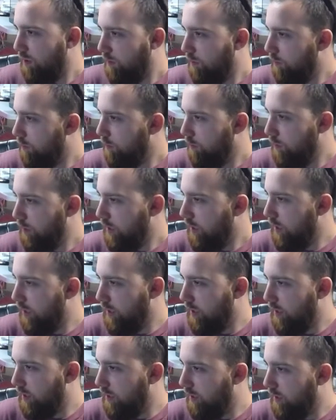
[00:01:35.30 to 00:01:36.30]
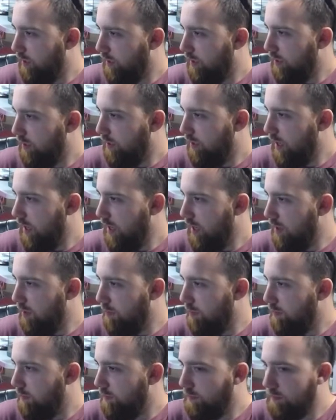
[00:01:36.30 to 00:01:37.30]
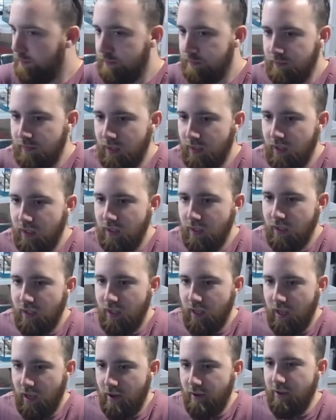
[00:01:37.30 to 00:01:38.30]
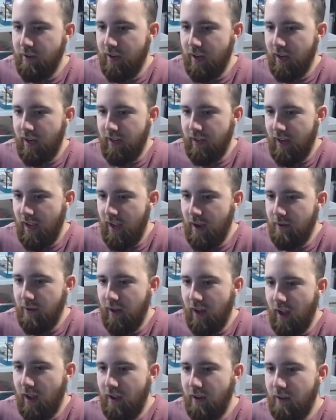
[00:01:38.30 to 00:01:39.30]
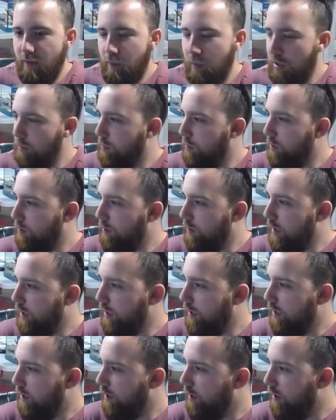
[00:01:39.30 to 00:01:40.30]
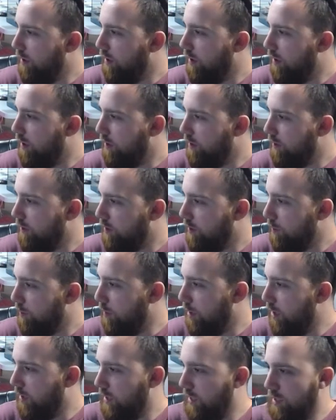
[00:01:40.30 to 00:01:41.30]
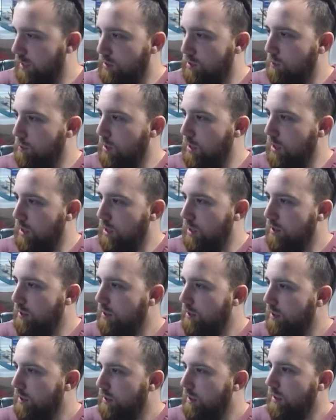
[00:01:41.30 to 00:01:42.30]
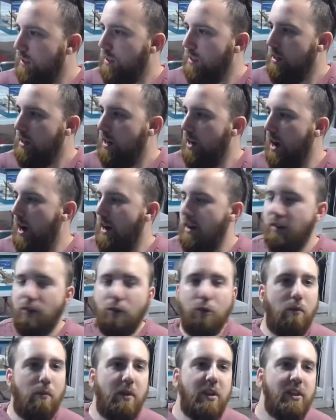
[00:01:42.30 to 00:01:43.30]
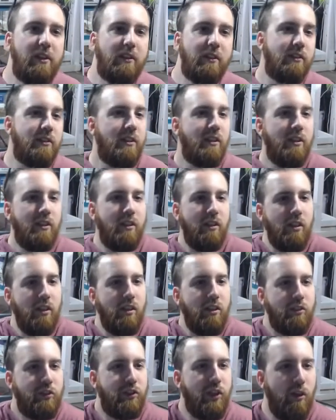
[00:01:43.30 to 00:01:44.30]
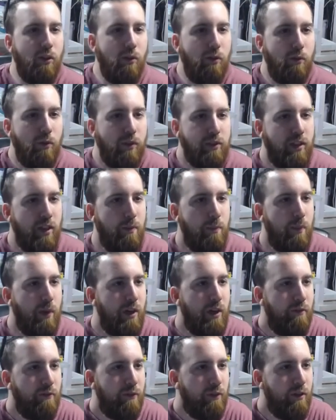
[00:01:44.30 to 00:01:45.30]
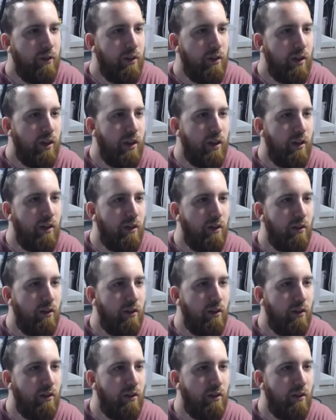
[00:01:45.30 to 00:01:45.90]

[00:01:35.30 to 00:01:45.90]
Freaking damn. Oh, okay. Now we got people in on uh, YouTube. Okay, so we're good. All right, cool beans. So, what's up, uh, Floyd?